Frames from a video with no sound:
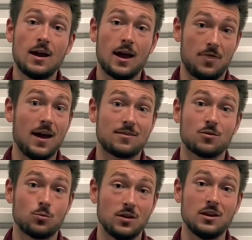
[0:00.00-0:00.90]
and that's a
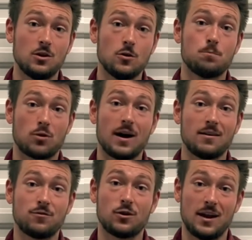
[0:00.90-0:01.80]
really good price
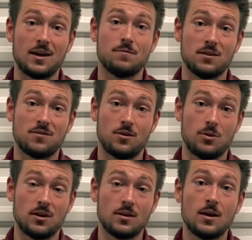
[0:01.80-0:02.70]
for an Anvis unit.